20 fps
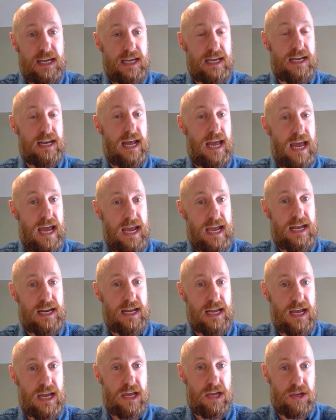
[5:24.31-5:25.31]
in
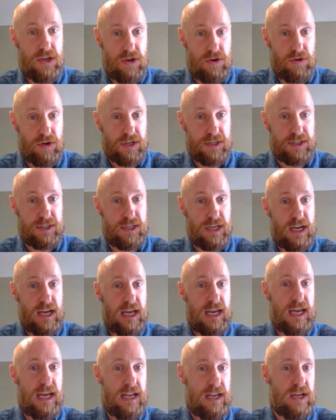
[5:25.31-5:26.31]
A&E units
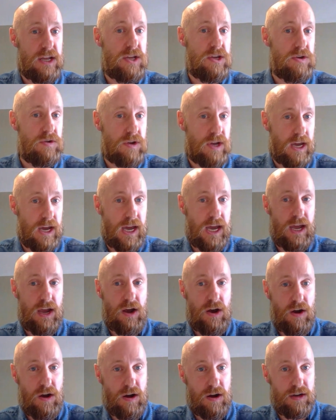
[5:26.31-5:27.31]
in the
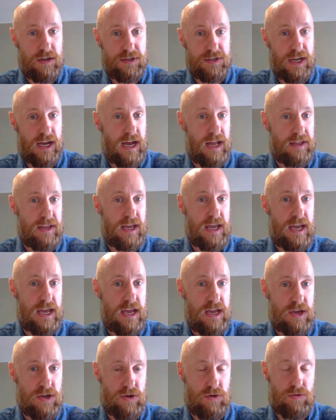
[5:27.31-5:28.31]
UK, Ireland, and the
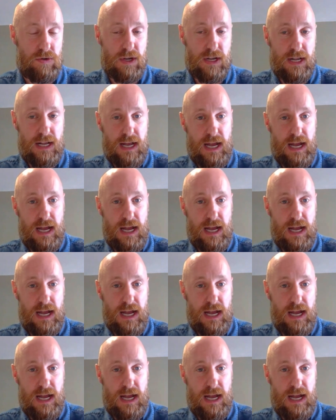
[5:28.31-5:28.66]
EU.